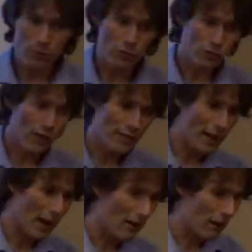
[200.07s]
we've
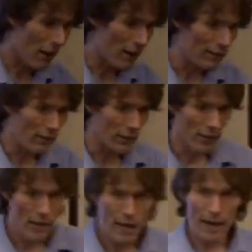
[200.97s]
screened our
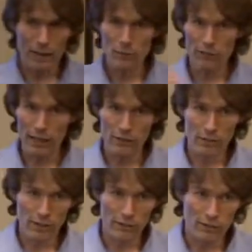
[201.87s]
idea, how do we take it to
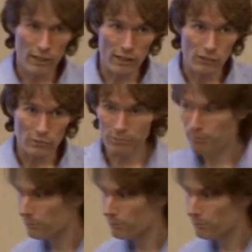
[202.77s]
the next stage?